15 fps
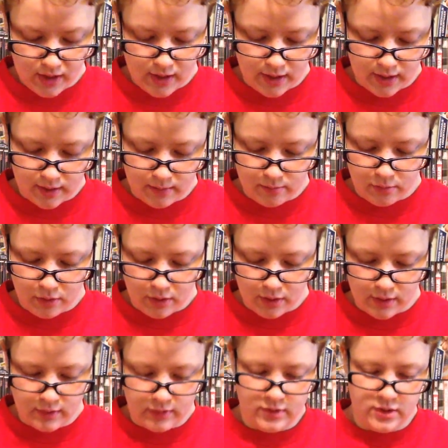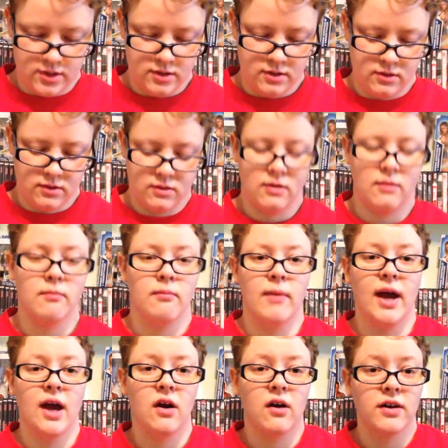I bought the
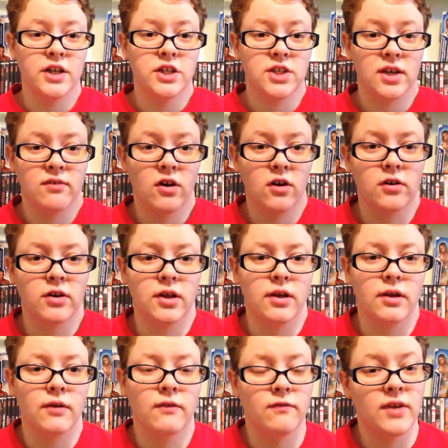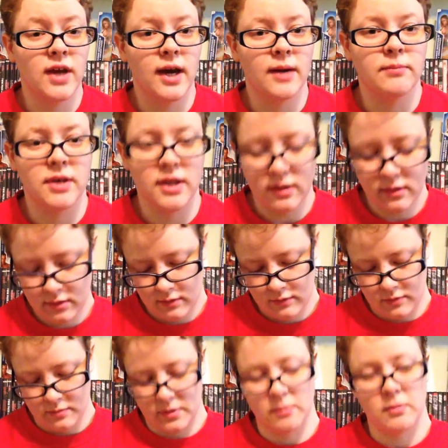Matt Hardy, Jeff Hardy VIP
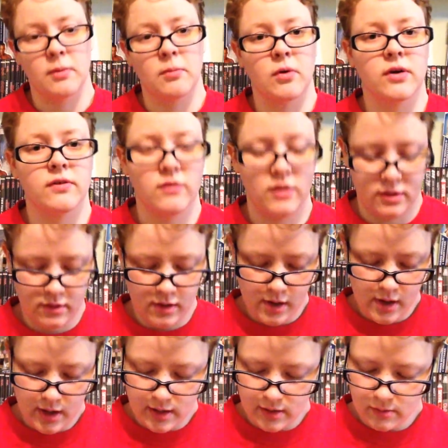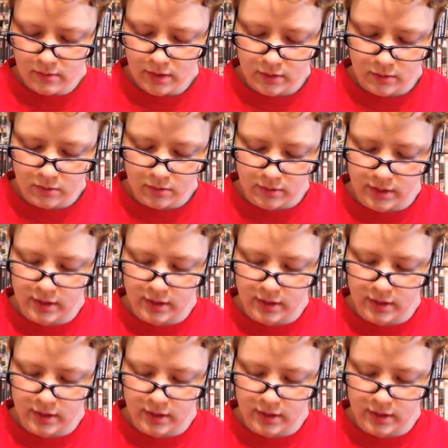for me and my boyfriend, and they're really cool.